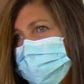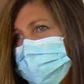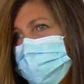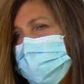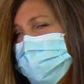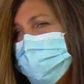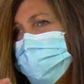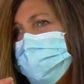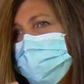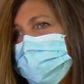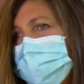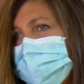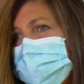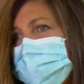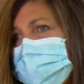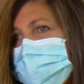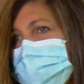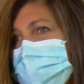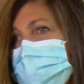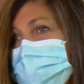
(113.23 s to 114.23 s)
I put
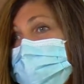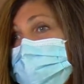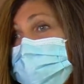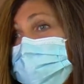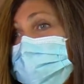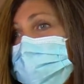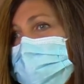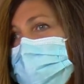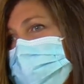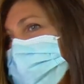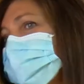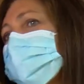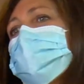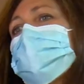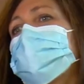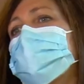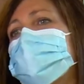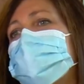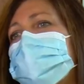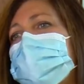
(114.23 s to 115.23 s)
6 different color
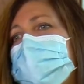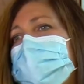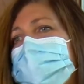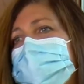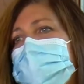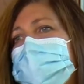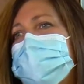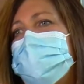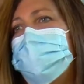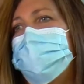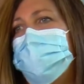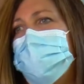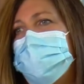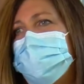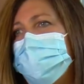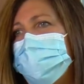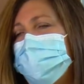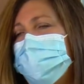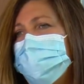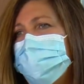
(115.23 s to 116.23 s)
inks on that
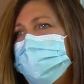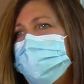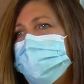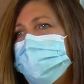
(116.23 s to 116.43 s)
specimen.